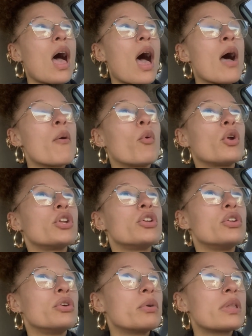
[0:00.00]
i want to
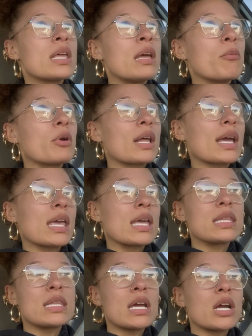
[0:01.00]
do with him when i
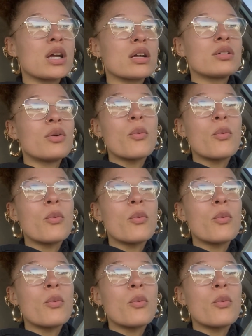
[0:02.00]
get there